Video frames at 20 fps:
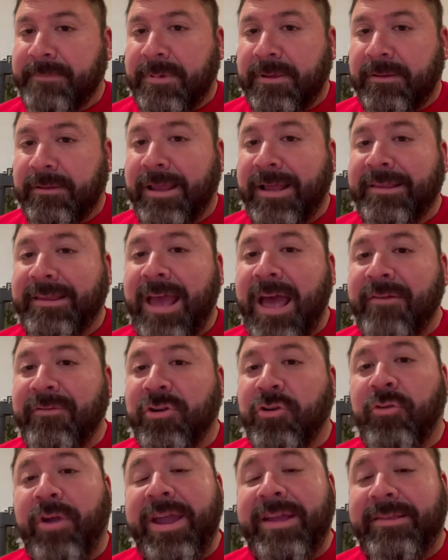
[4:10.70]
Let's have a
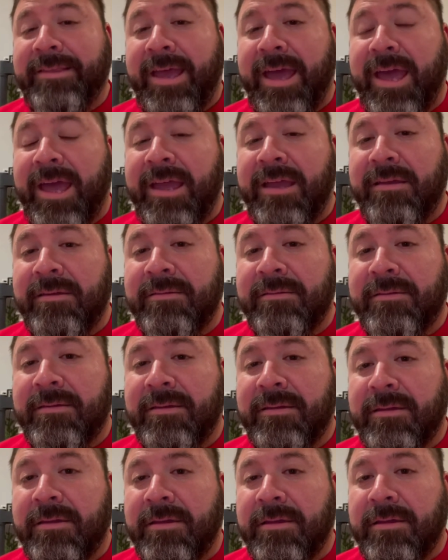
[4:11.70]
great day.
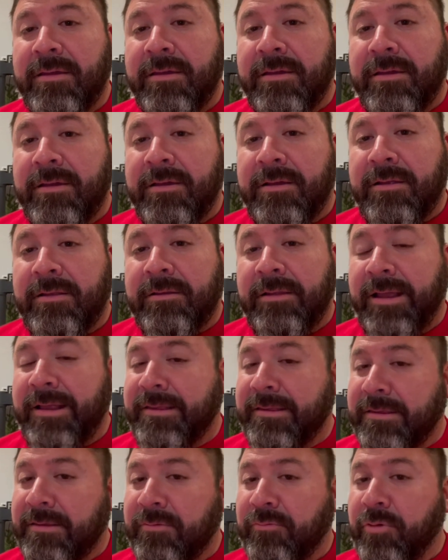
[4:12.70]

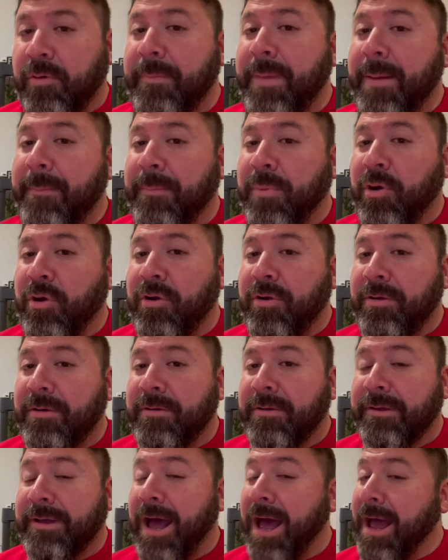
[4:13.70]
Let's remember
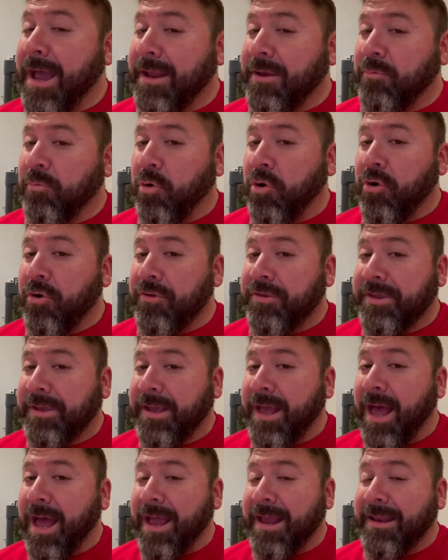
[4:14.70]
kind words and
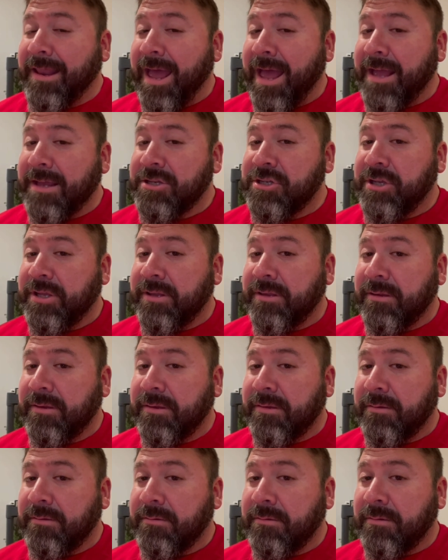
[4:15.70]
kind
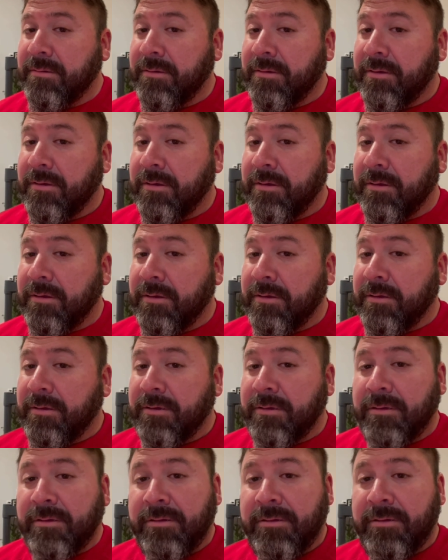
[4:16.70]
actions.
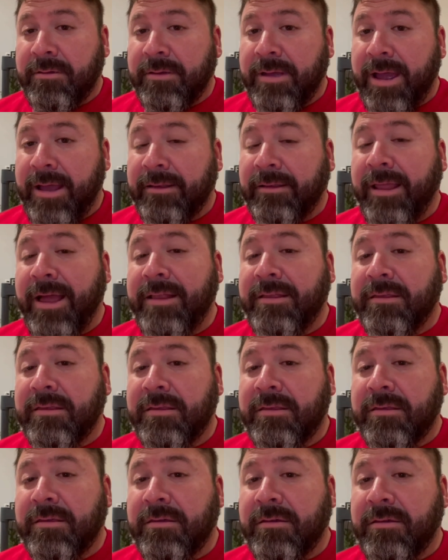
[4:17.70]
And
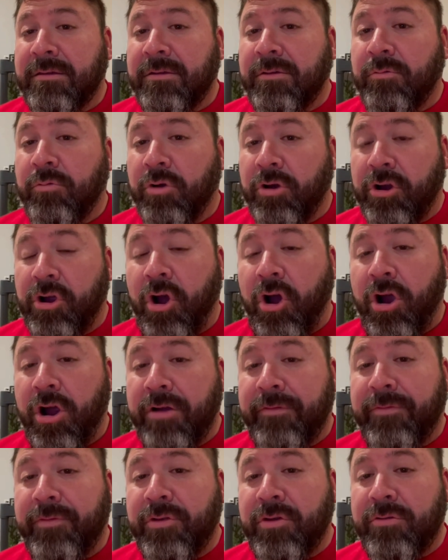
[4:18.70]
let's work
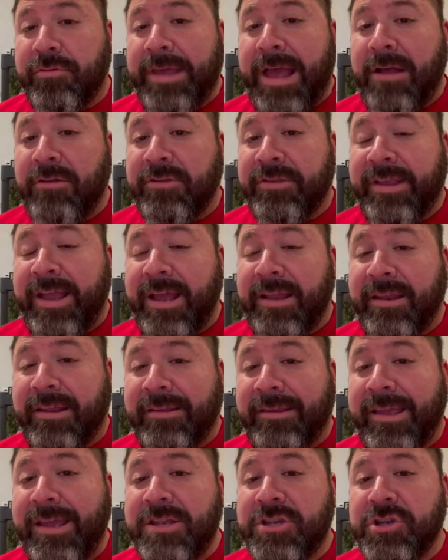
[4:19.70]
hard for those outstanding
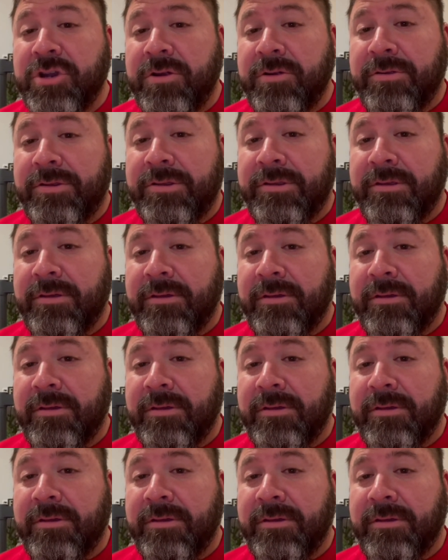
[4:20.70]
teachers.